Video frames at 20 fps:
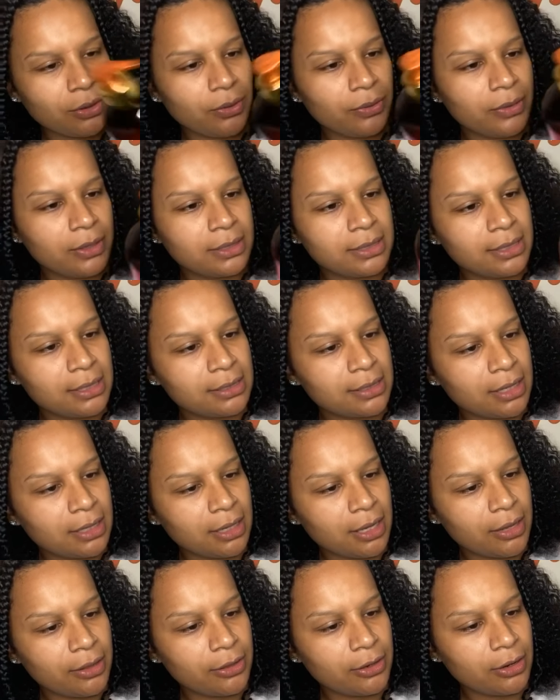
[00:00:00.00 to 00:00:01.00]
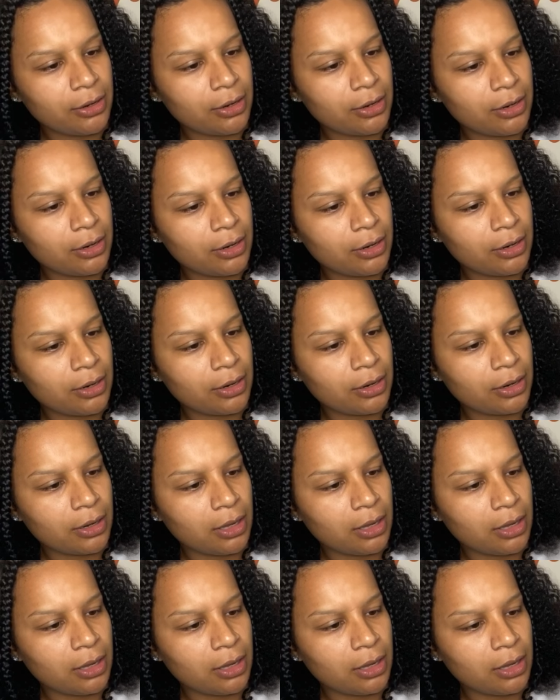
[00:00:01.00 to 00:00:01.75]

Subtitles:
this is another,